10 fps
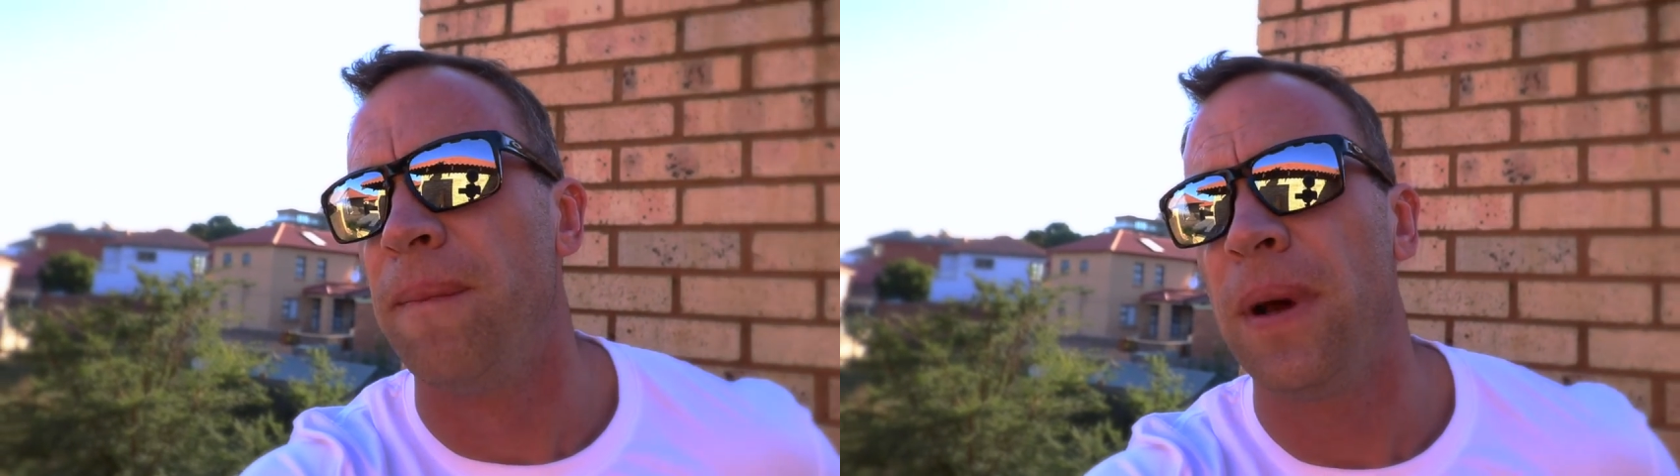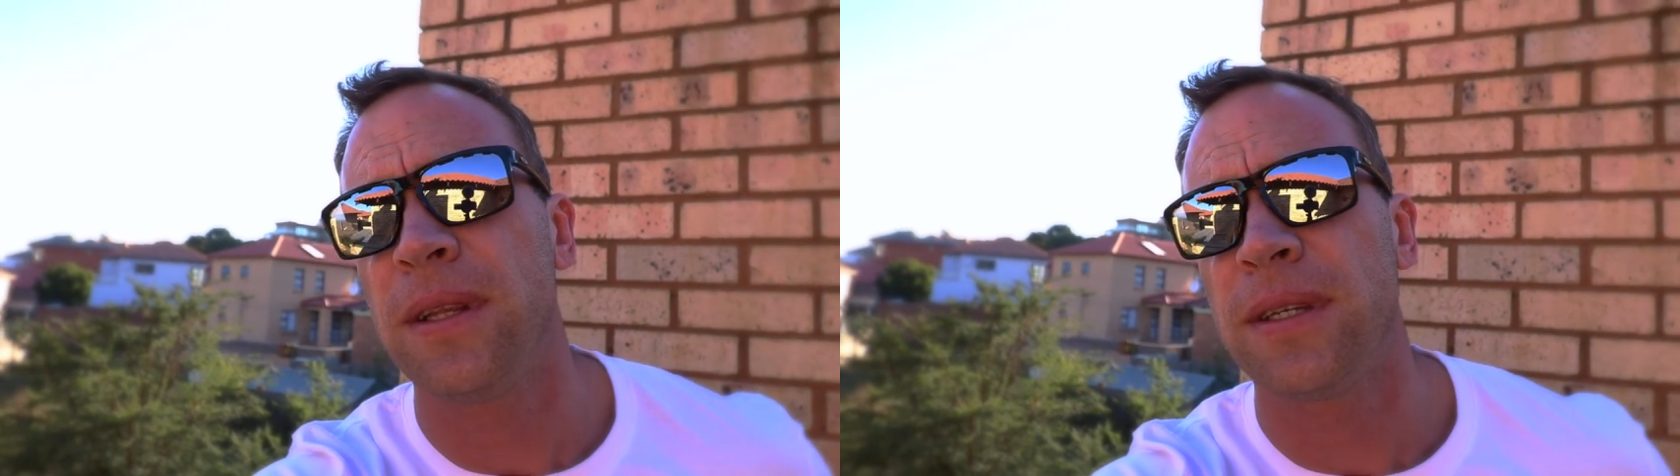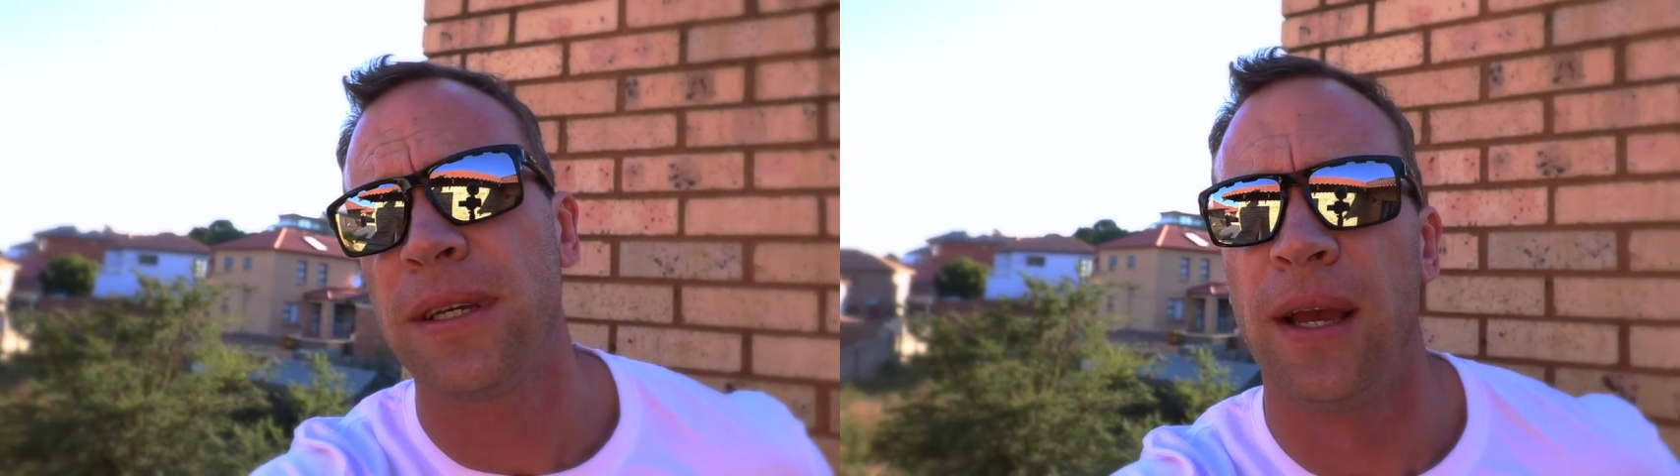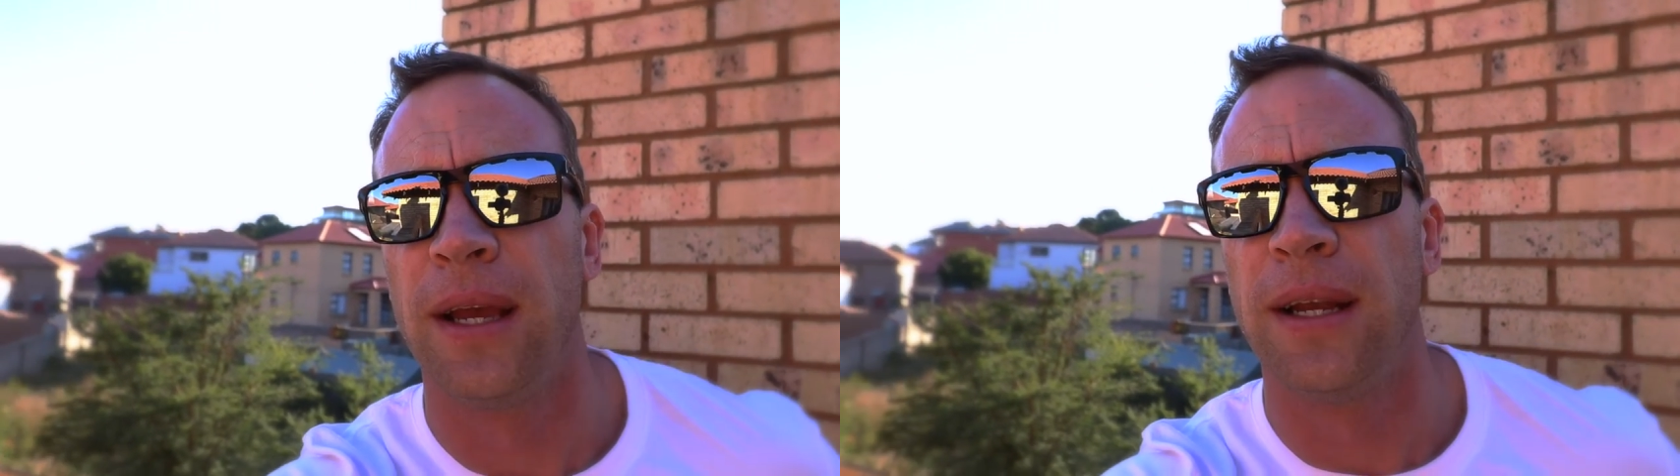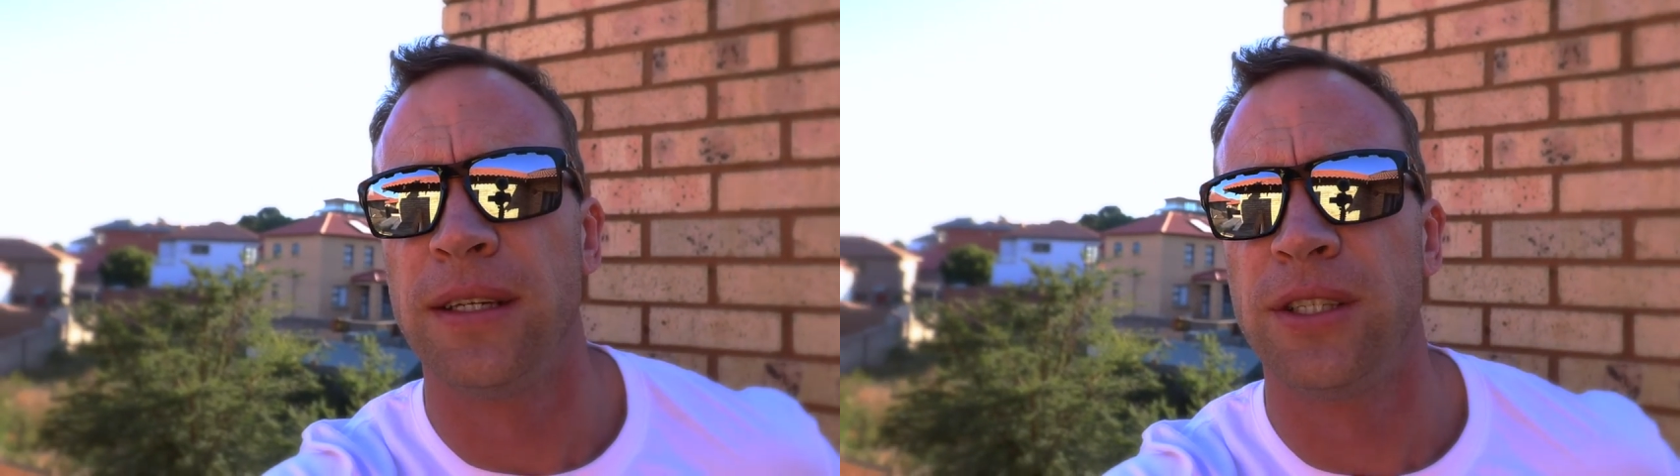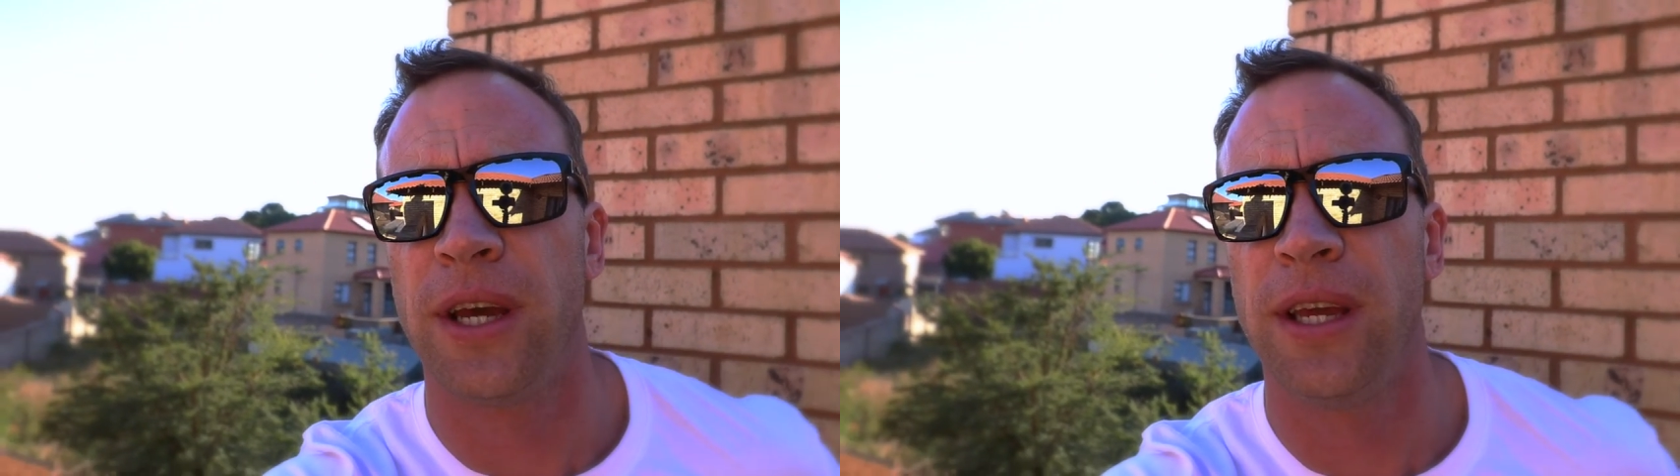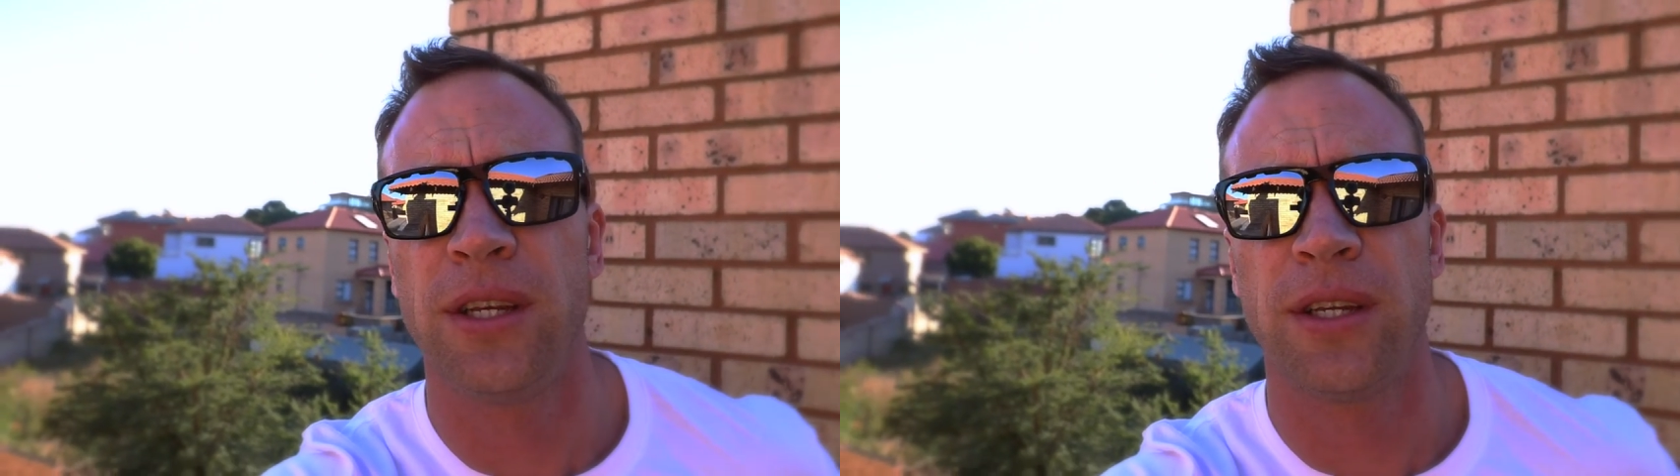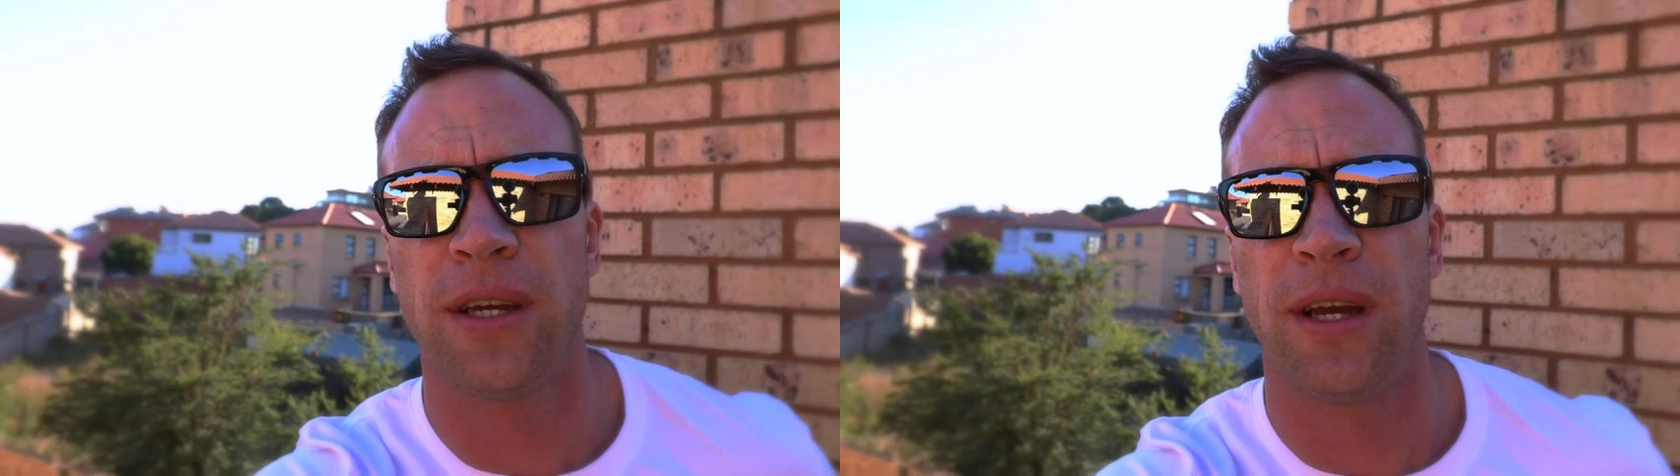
But it has changed,